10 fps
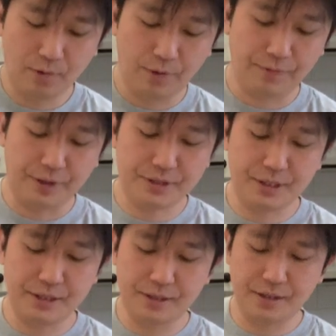we've
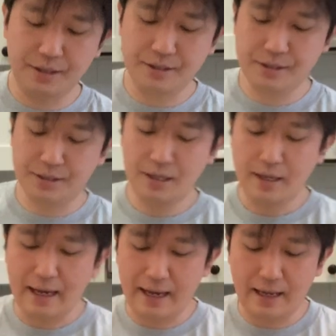re-seasoned this,
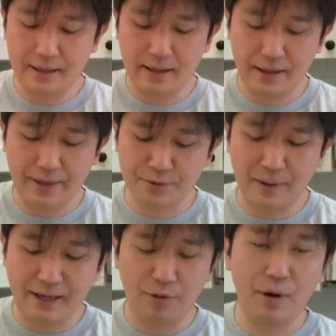and that's
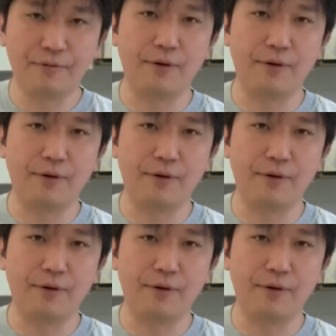why I don't want